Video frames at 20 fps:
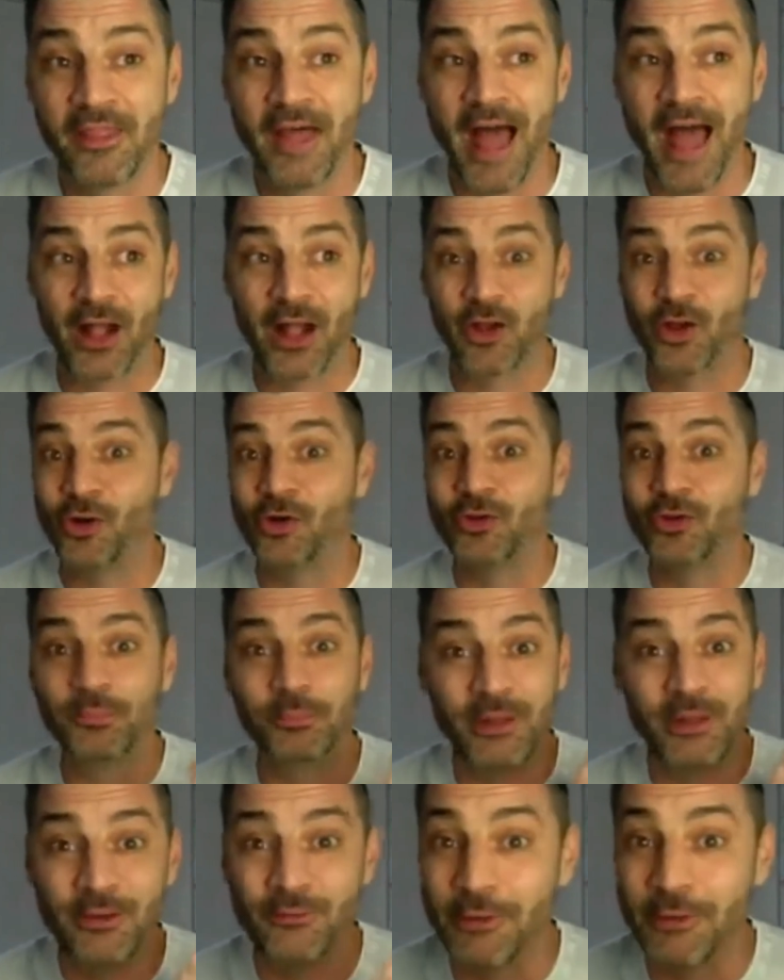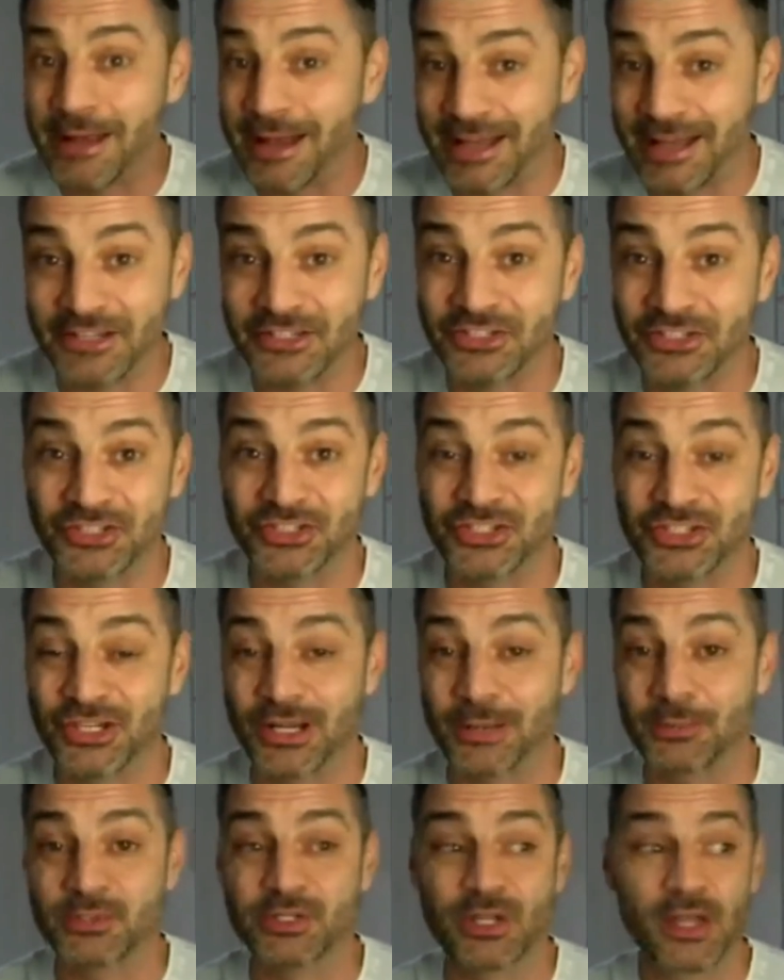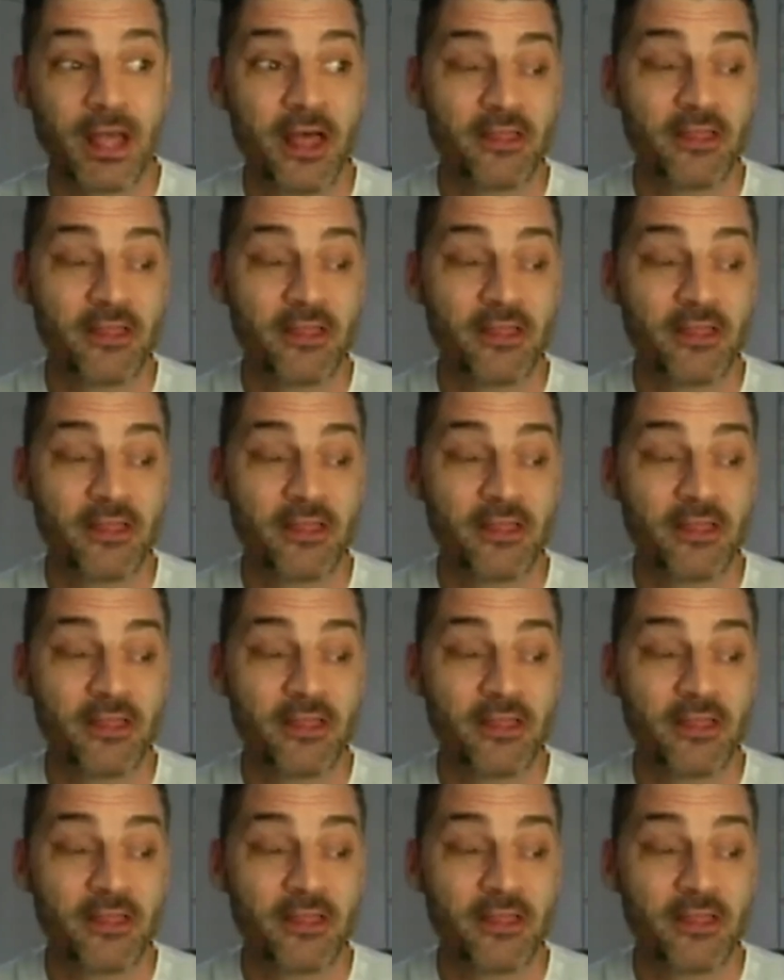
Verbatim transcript: That could be relationships.